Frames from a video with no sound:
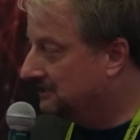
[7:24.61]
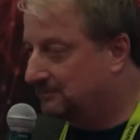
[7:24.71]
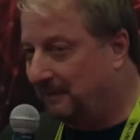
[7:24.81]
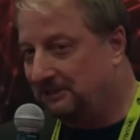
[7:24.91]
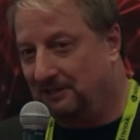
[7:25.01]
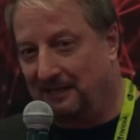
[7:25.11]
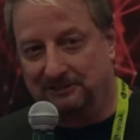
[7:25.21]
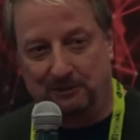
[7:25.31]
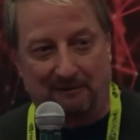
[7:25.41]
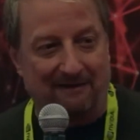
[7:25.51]

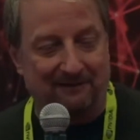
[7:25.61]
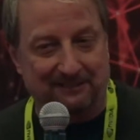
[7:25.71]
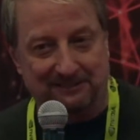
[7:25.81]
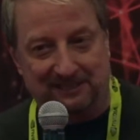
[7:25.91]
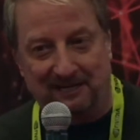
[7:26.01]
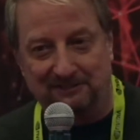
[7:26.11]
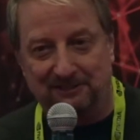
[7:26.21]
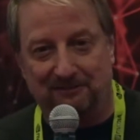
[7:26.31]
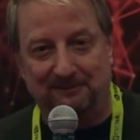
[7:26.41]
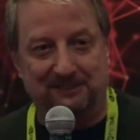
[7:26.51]
specialized graphic design
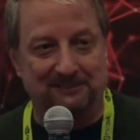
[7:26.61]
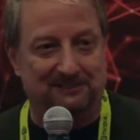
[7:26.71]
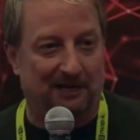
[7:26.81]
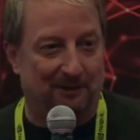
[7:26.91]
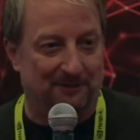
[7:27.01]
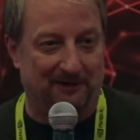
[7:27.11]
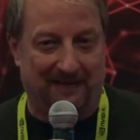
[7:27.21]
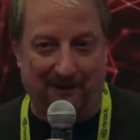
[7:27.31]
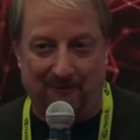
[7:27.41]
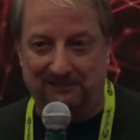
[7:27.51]
services to help their
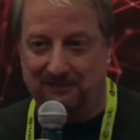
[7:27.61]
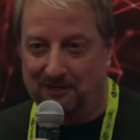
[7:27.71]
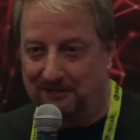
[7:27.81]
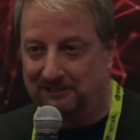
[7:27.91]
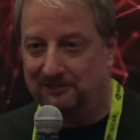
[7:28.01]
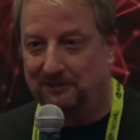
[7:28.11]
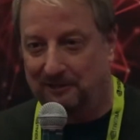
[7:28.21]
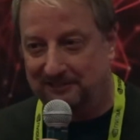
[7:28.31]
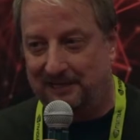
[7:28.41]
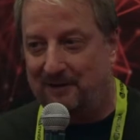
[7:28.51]
gateways look as
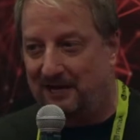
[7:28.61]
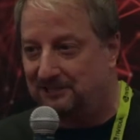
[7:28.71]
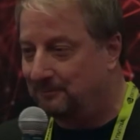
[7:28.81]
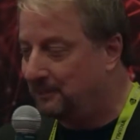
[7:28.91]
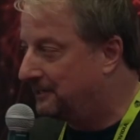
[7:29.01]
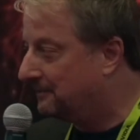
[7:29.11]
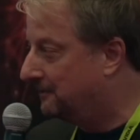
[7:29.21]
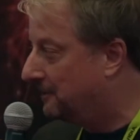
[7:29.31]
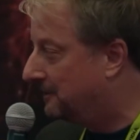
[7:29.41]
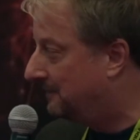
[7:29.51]
good as they possibly
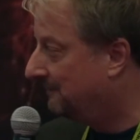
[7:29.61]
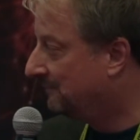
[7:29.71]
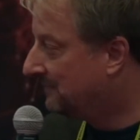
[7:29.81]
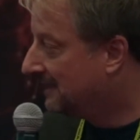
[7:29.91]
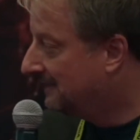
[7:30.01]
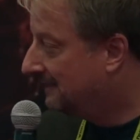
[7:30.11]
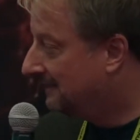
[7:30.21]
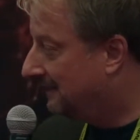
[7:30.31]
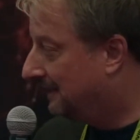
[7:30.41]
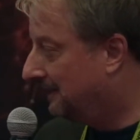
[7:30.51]
can look.
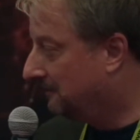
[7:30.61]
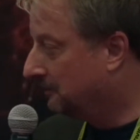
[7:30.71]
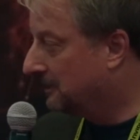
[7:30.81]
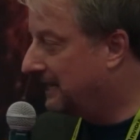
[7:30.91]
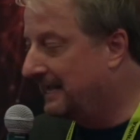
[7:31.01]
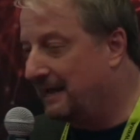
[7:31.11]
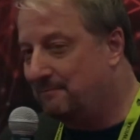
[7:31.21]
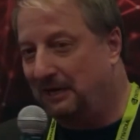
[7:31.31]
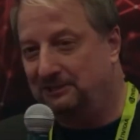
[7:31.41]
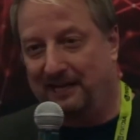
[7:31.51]
Looking
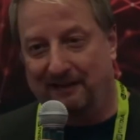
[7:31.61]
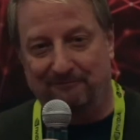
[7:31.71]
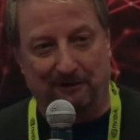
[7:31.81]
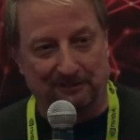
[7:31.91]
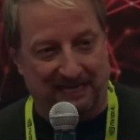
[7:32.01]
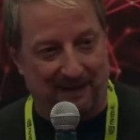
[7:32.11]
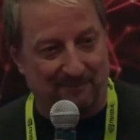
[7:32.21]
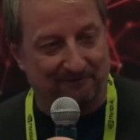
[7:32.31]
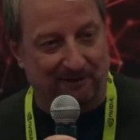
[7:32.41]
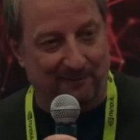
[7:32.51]
at budgeting, for
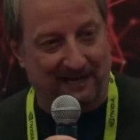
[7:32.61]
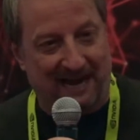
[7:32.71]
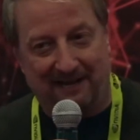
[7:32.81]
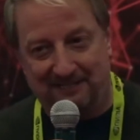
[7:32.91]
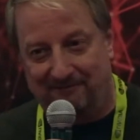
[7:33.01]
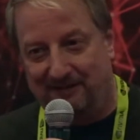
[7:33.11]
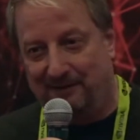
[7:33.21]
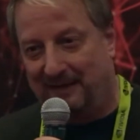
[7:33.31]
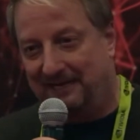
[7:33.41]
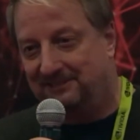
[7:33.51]
example, from an
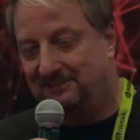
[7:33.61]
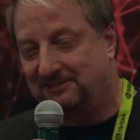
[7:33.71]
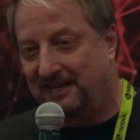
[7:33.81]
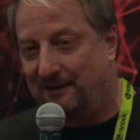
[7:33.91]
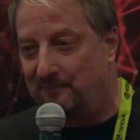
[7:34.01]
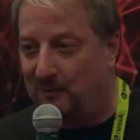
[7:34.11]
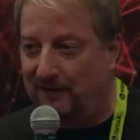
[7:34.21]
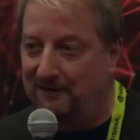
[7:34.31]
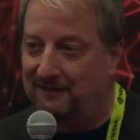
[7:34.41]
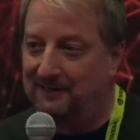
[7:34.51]
activity-based
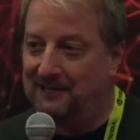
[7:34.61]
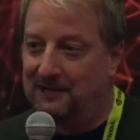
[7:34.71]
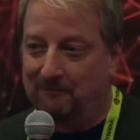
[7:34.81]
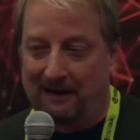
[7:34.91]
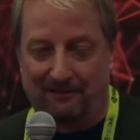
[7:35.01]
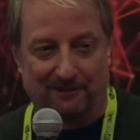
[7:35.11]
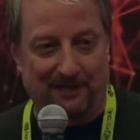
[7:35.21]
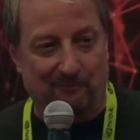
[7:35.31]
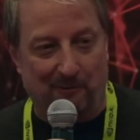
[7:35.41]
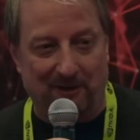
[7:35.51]
standpoint, rather
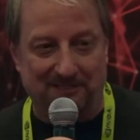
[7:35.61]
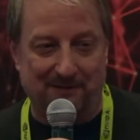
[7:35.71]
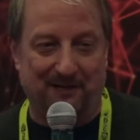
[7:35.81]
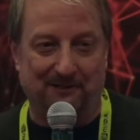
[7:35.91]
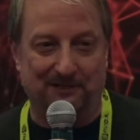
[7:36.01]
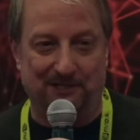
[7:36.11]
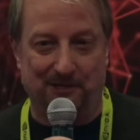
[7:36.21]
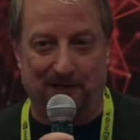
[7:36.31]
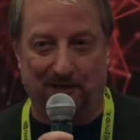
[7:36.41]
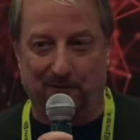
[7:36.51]
than what we typically
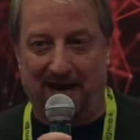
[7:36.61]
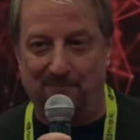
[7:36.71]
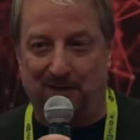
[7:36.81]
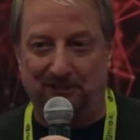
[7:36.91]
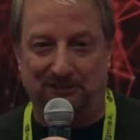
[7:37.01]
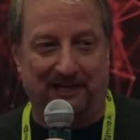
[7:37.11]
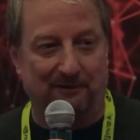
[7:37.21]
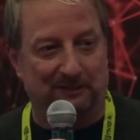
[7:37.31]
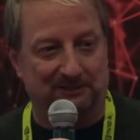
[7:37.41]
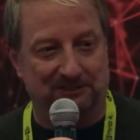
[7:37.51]
do in grant
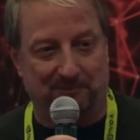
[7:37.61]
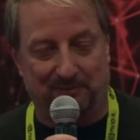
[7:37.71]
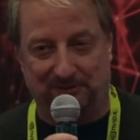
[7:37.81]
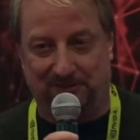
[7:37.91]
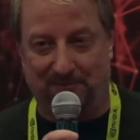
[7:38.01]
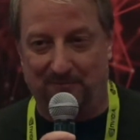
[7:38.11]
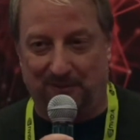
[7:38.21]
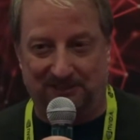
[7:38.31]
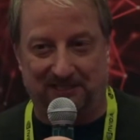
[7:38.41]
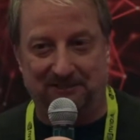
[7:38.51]
budgeting, which is a
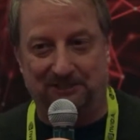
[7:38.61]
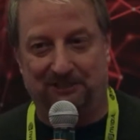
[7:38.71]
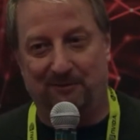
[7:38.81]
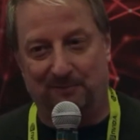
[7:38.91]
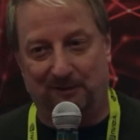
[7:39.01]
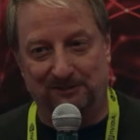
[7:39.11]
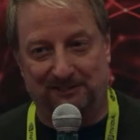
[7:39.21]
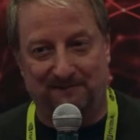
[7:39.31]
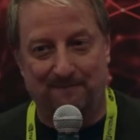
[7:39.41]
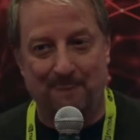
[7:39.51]
percentage of a
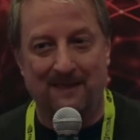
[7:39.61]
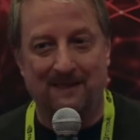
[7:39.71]
person.